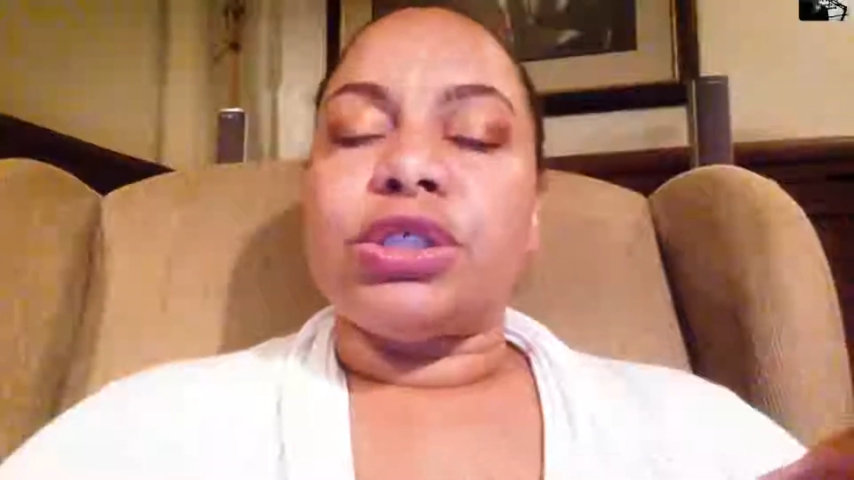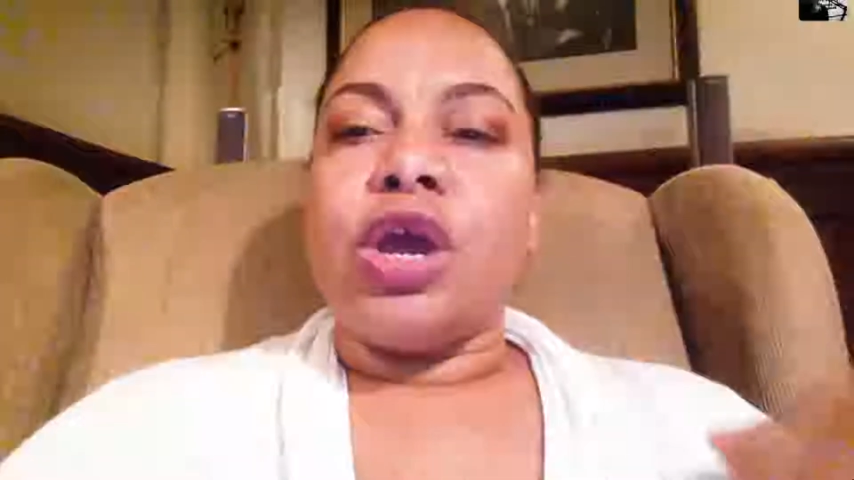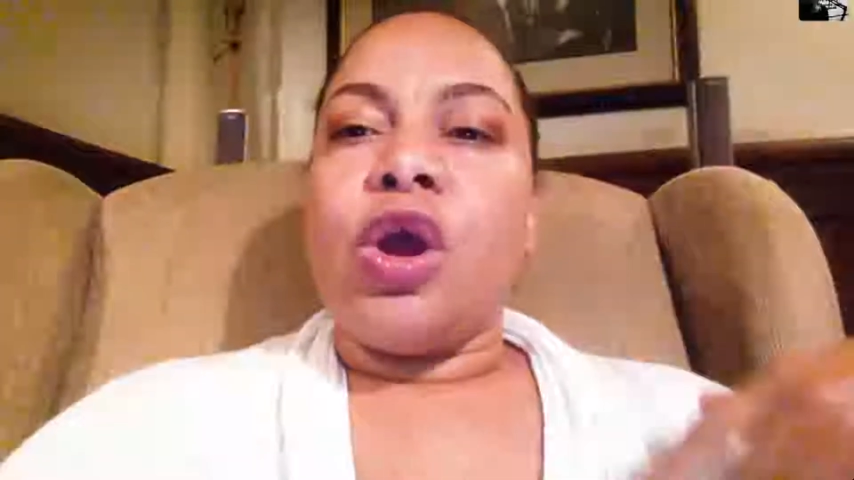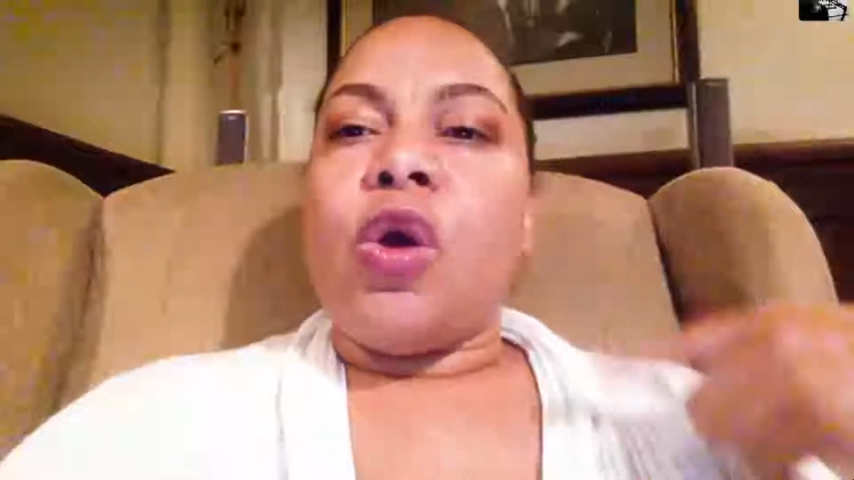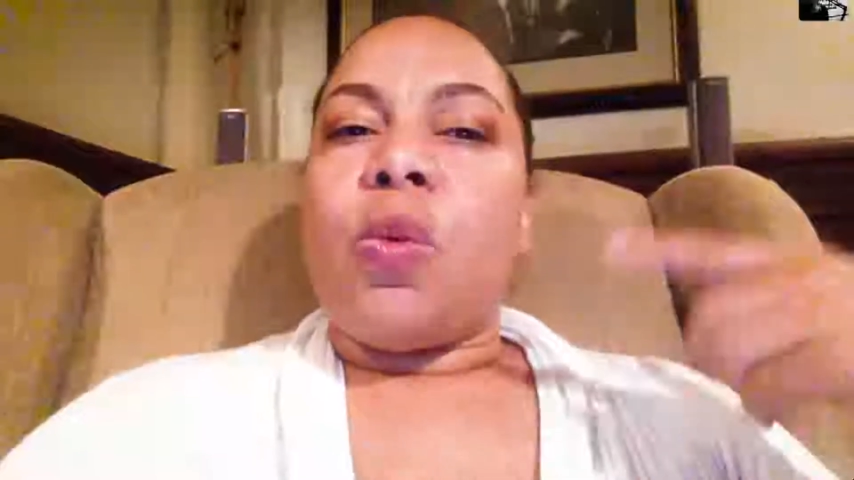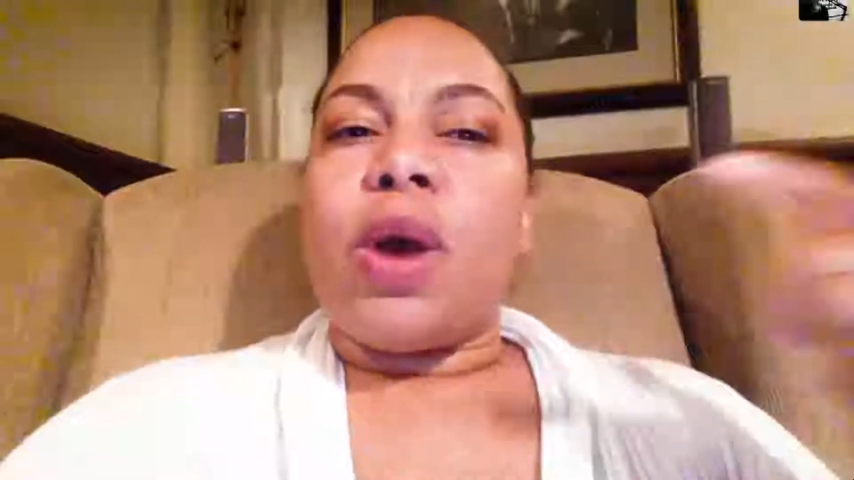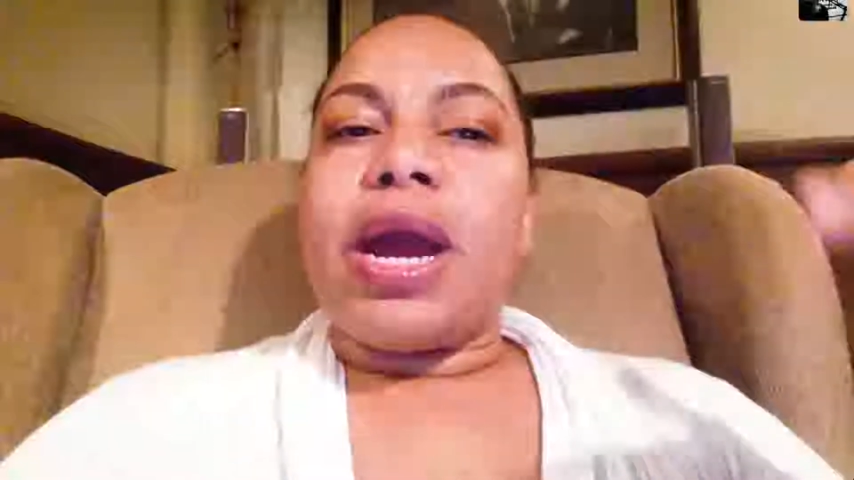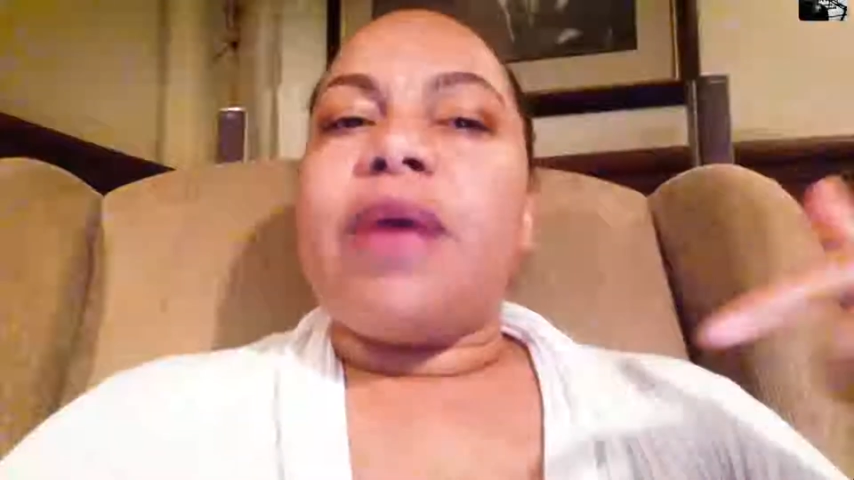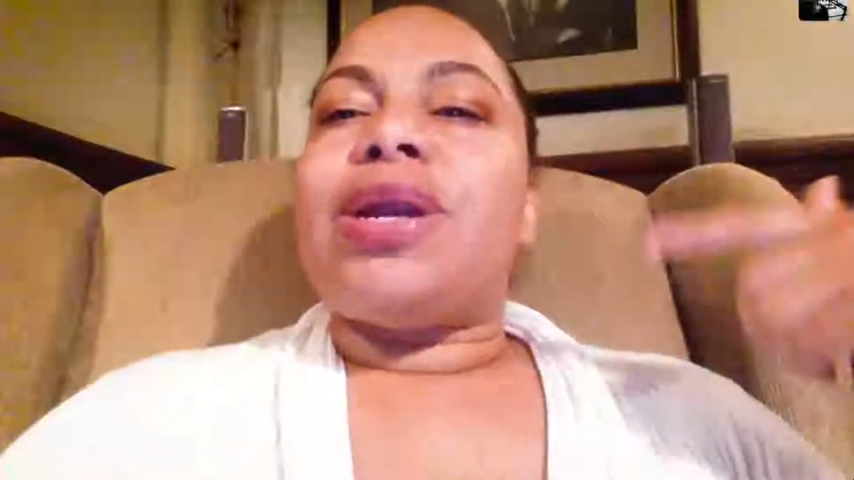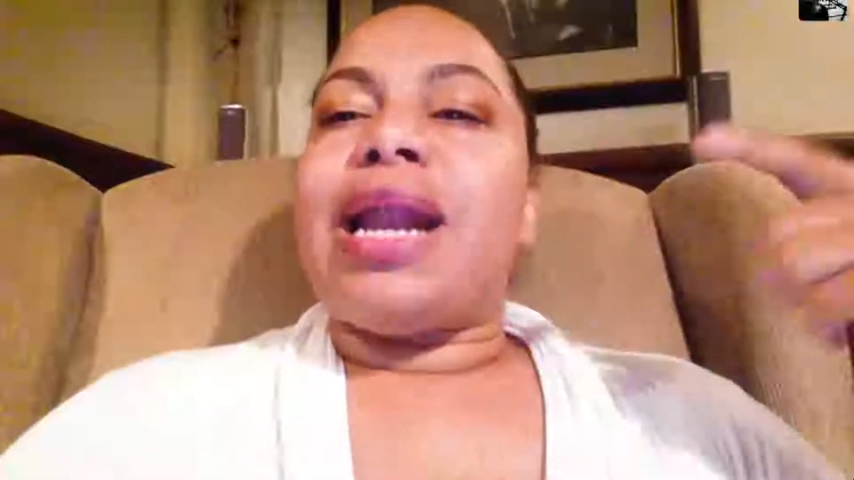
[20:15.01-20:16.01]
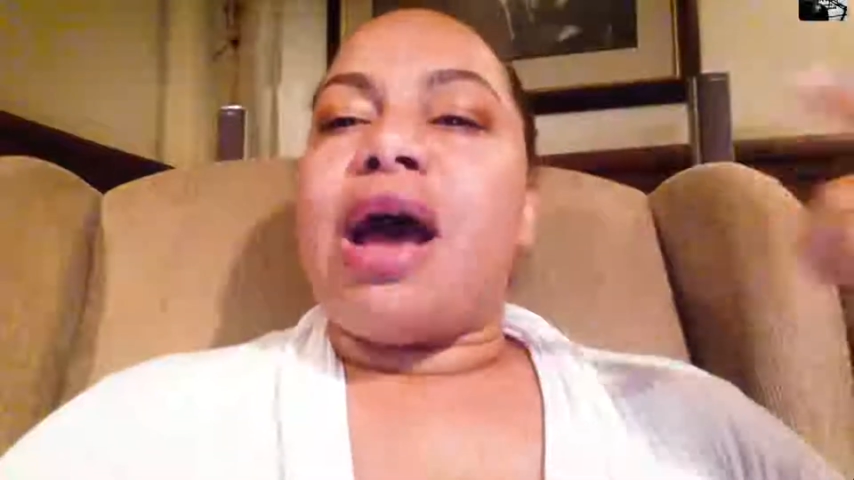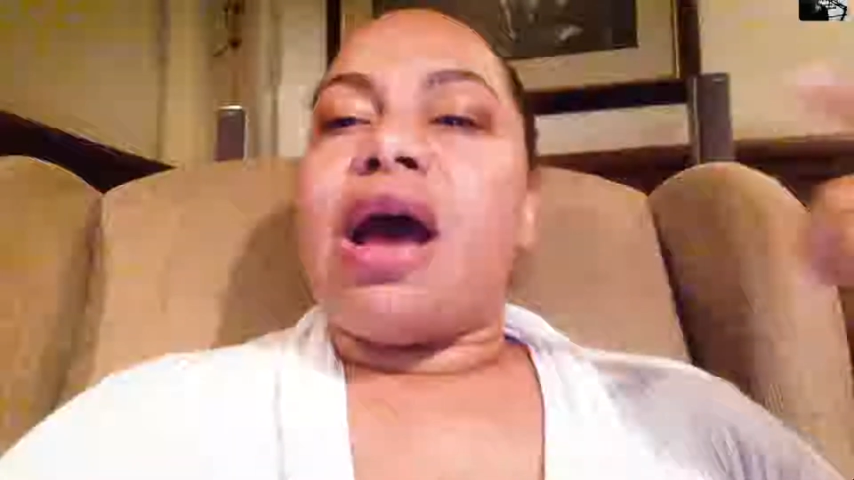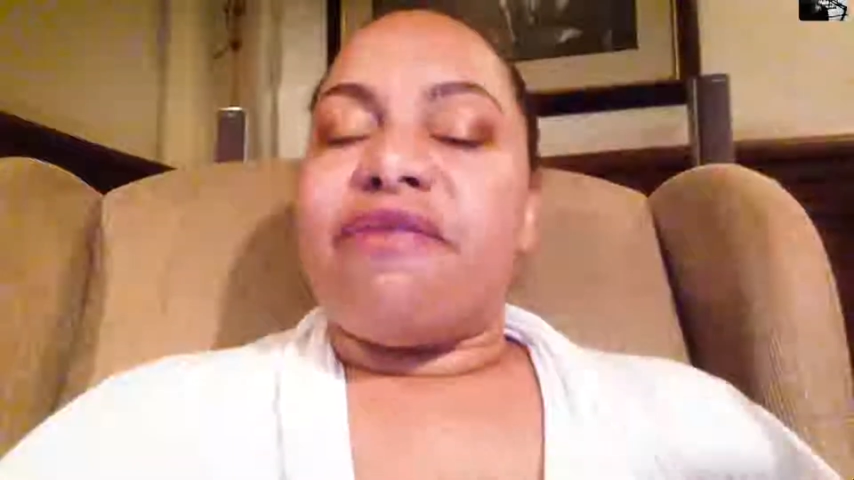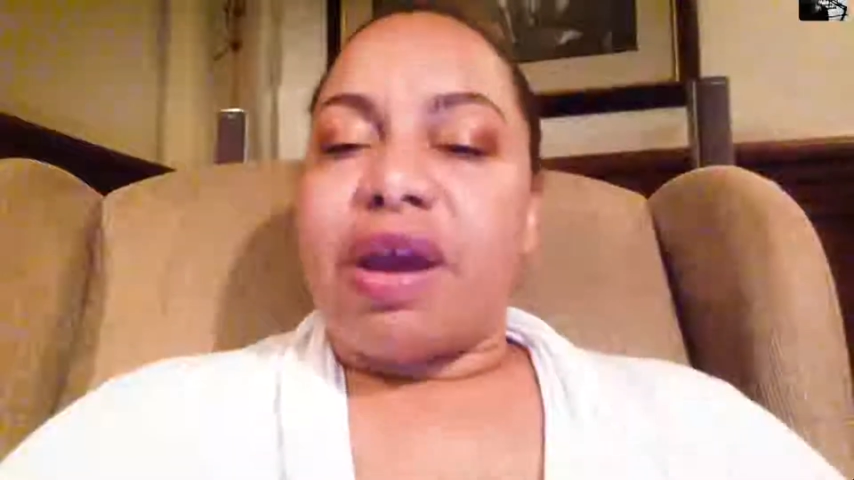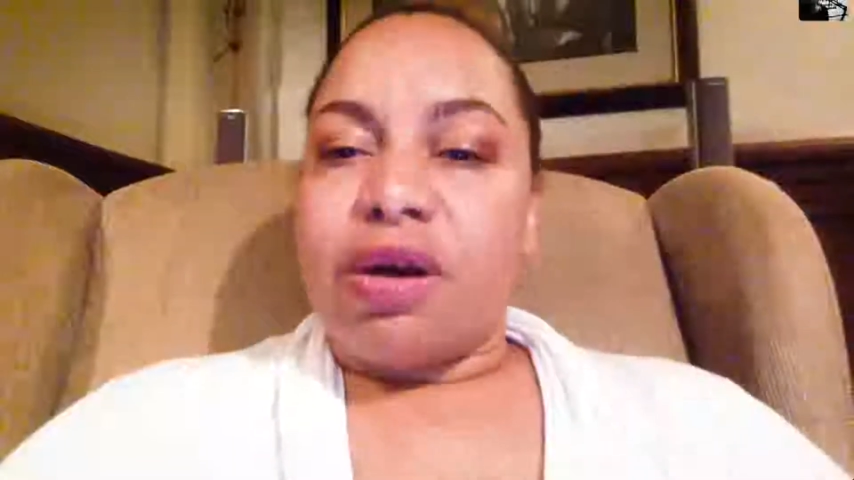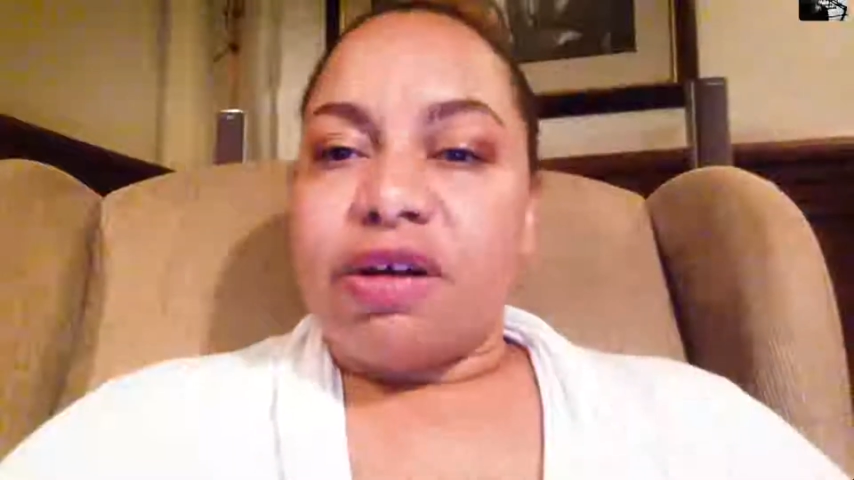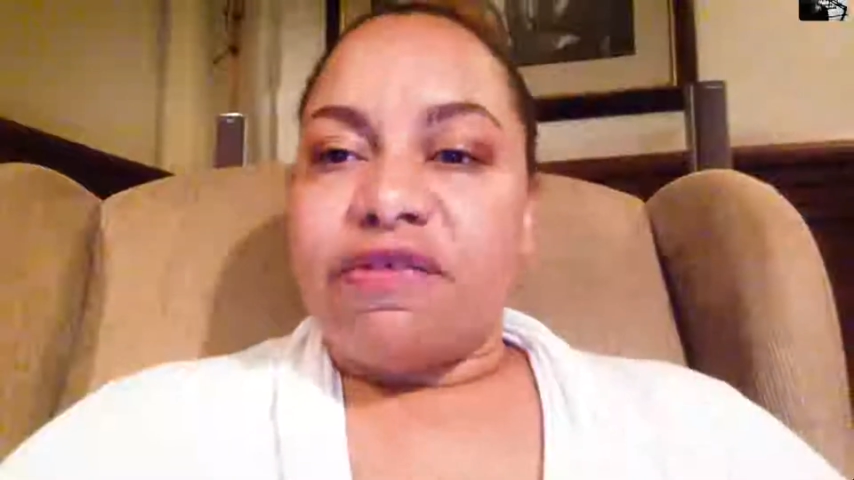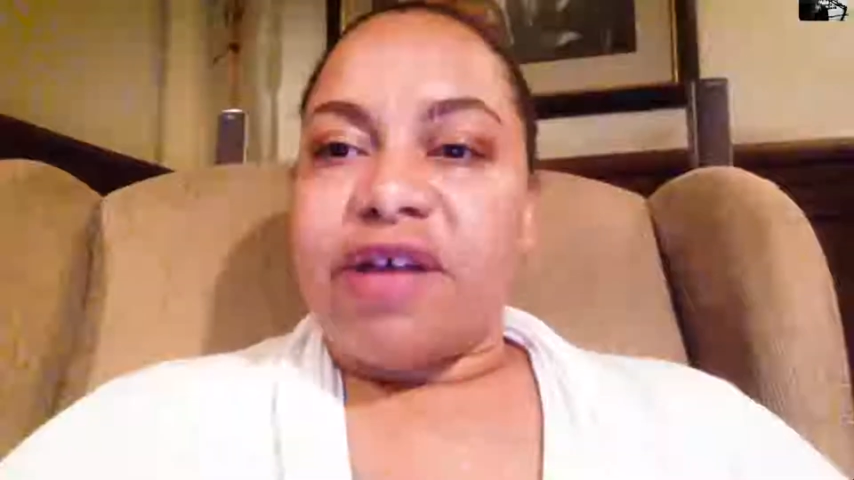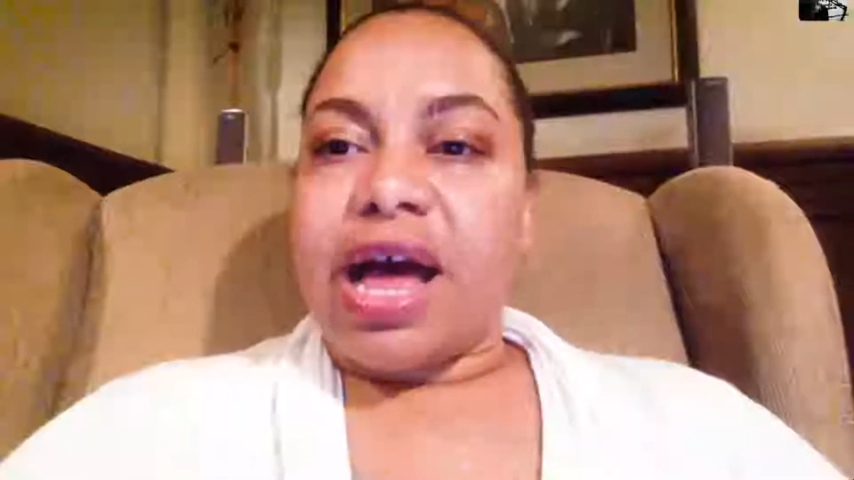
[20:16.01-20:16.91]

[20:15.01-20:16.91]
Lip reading: we're able to now verify